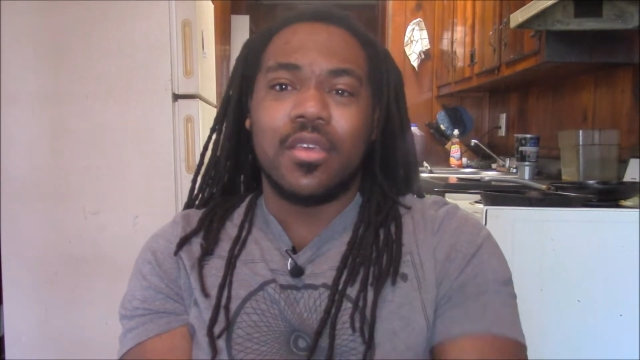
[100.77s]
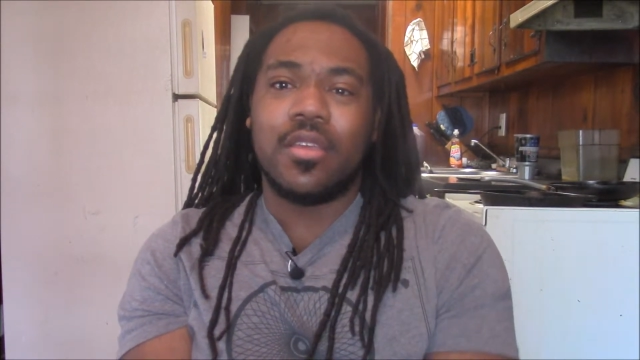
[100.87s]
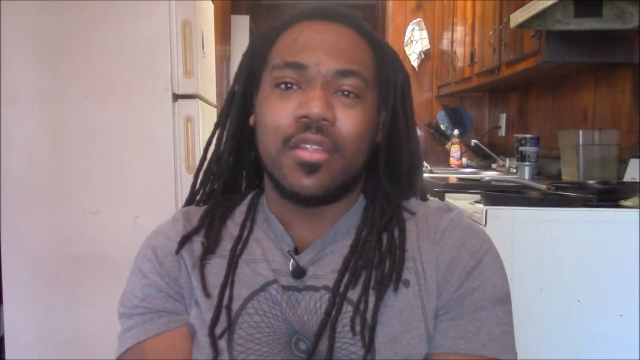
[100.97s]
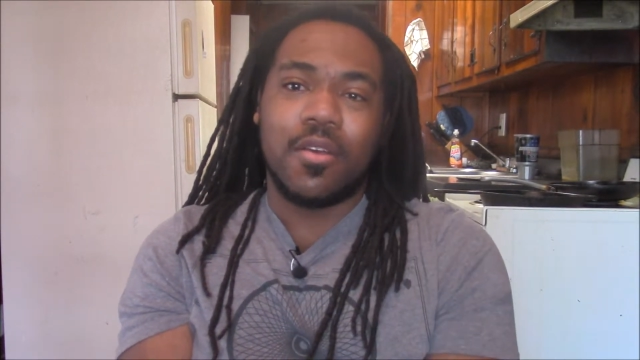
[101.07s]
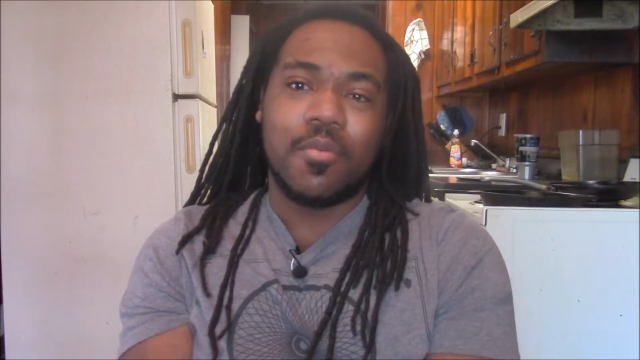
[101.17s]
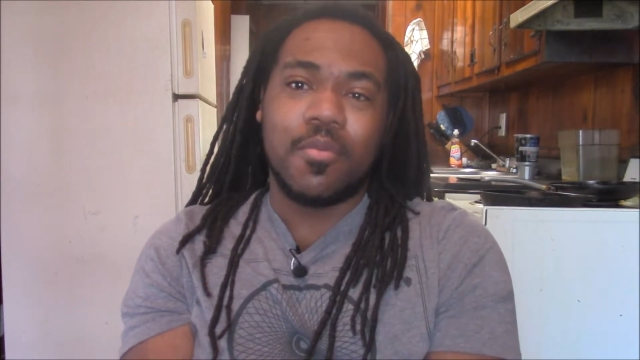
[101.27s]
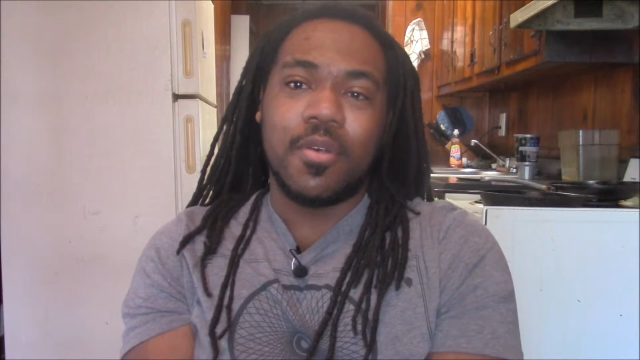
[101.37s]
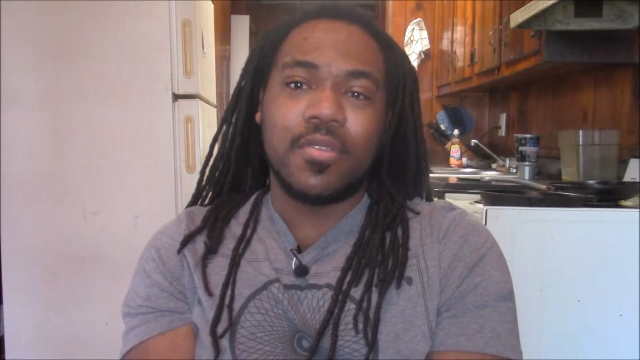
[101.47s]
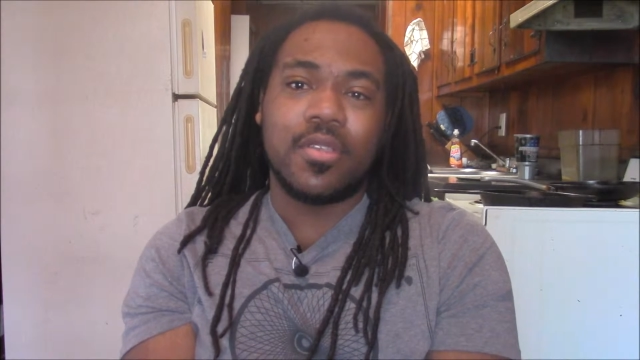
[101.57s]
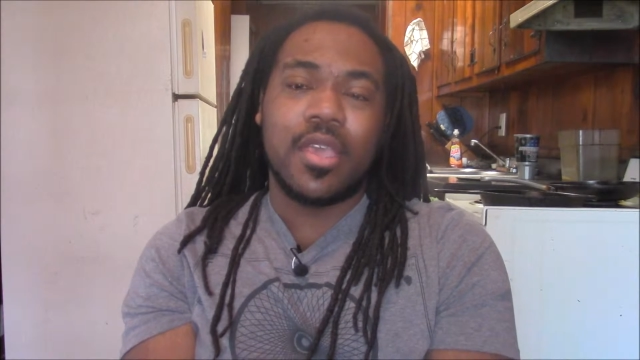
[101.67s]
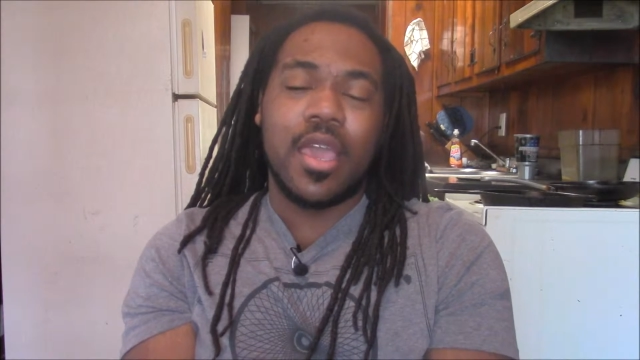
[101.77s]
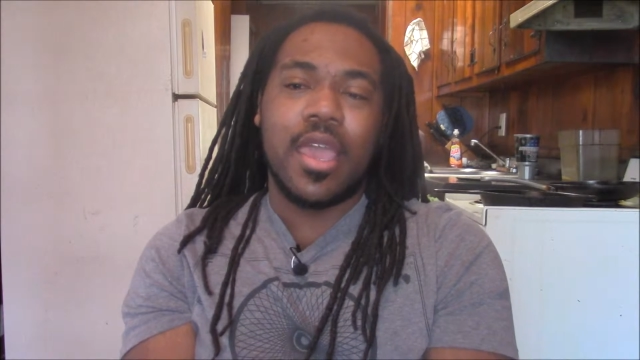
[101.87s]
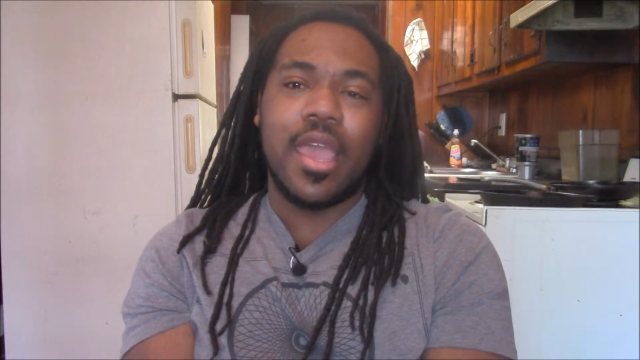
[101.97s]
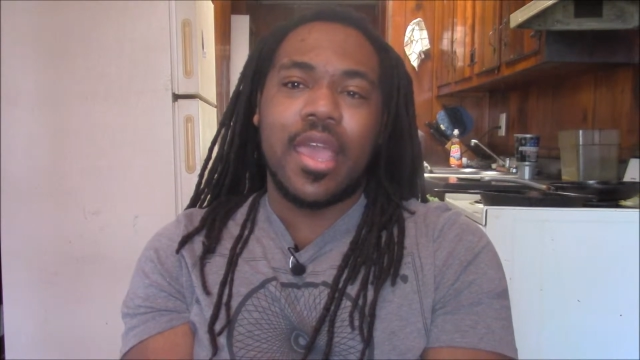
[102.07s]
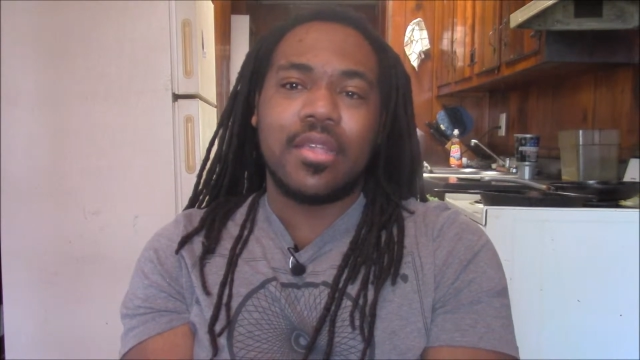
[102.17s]
You know,
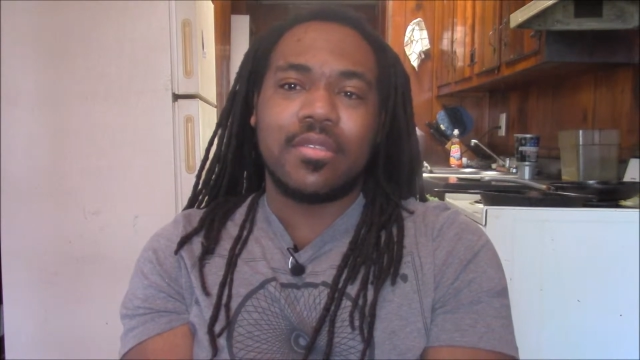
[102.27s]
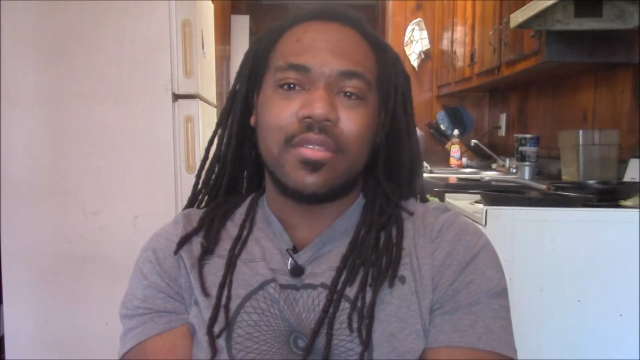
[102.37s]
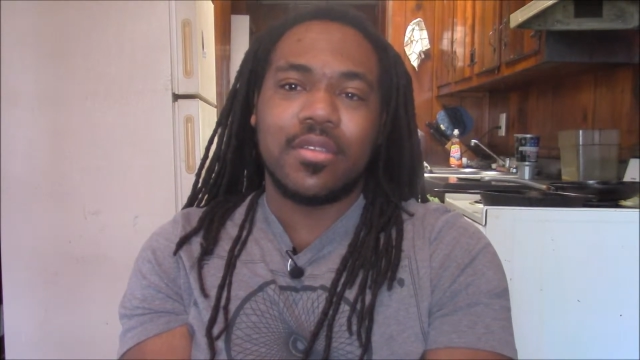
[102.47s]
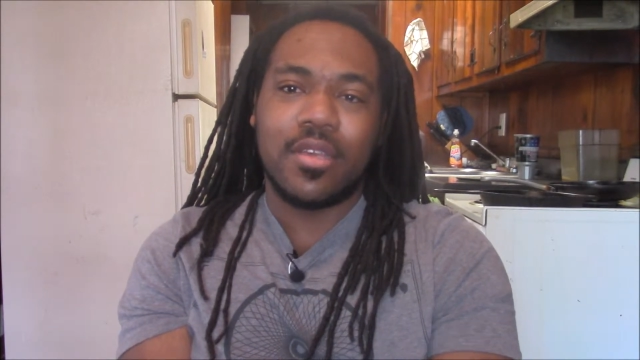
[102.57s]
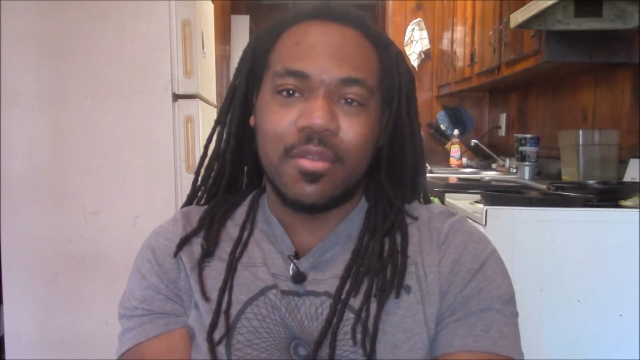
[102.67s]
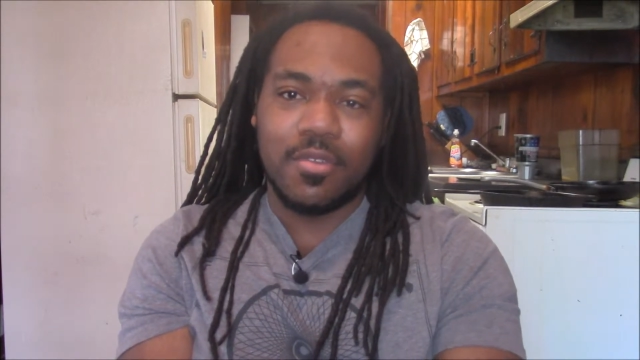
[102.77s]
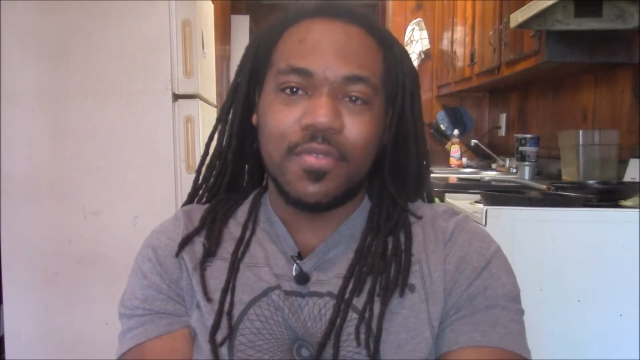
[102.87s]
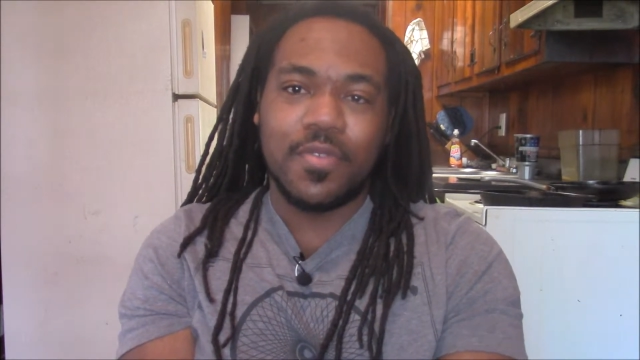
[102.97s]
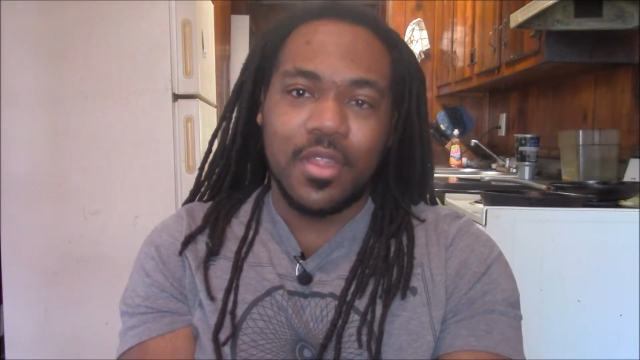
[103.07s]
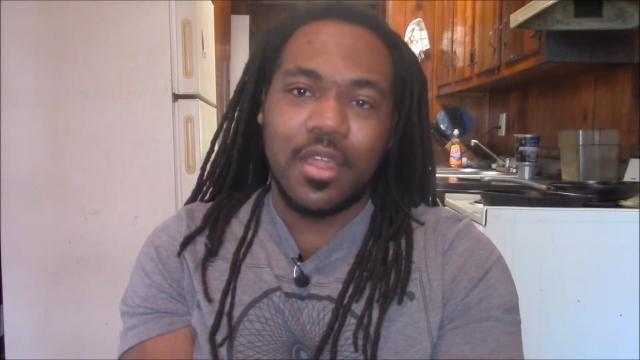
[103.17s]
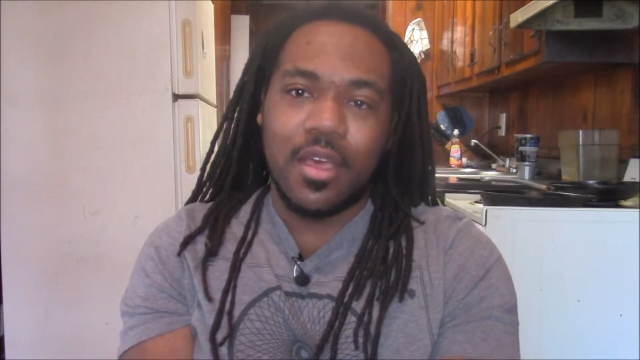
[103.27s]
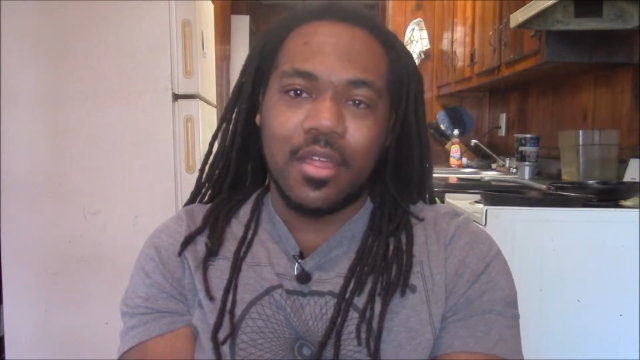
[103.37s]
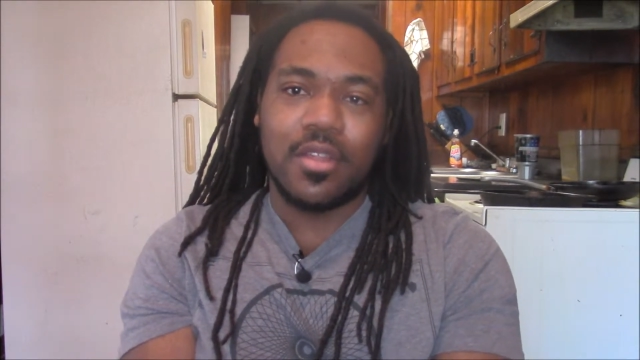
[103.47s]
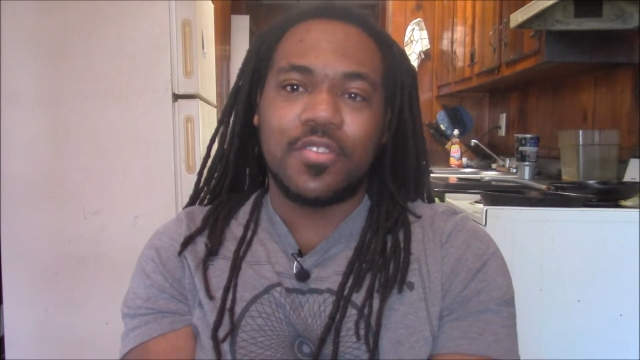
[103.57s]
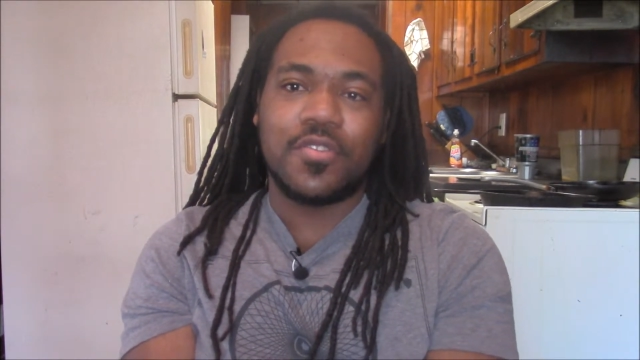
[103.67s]
Momosuke asked Luffy and
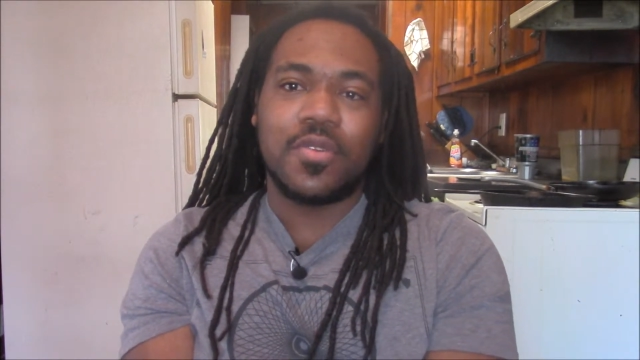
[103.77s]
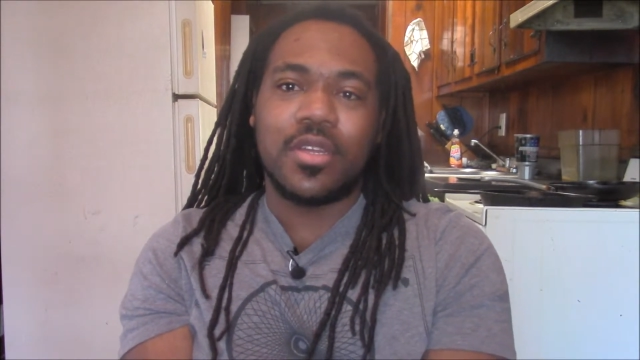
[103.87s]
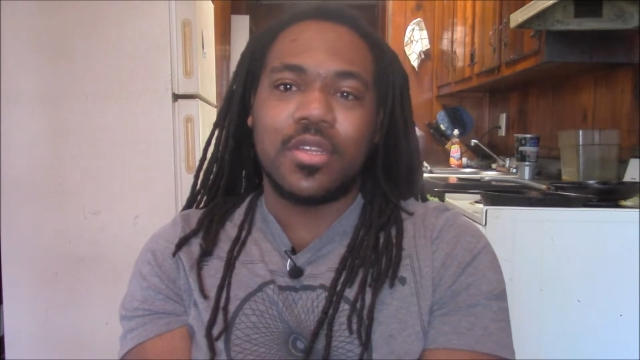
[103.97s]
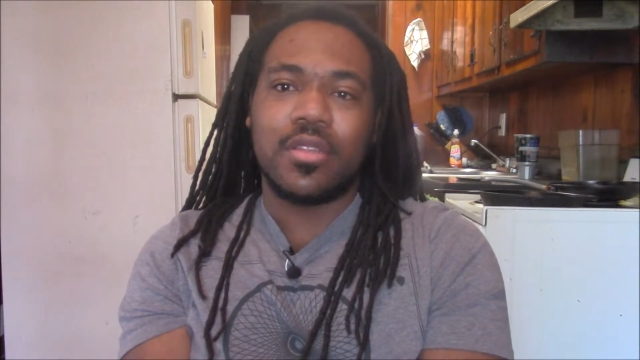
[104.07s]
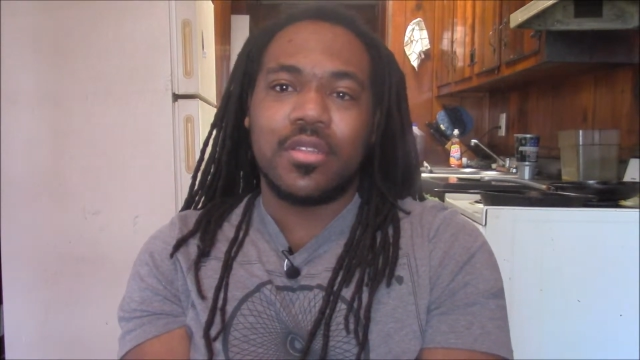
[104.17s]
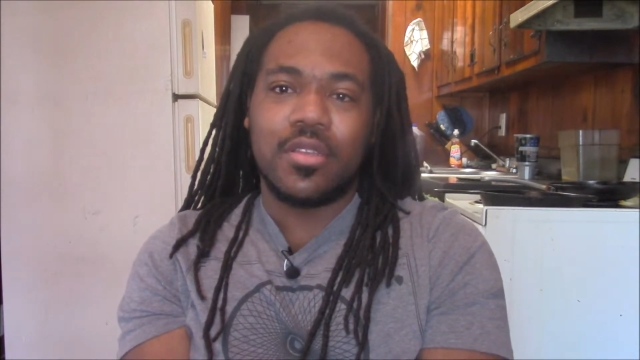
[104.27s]
Law to join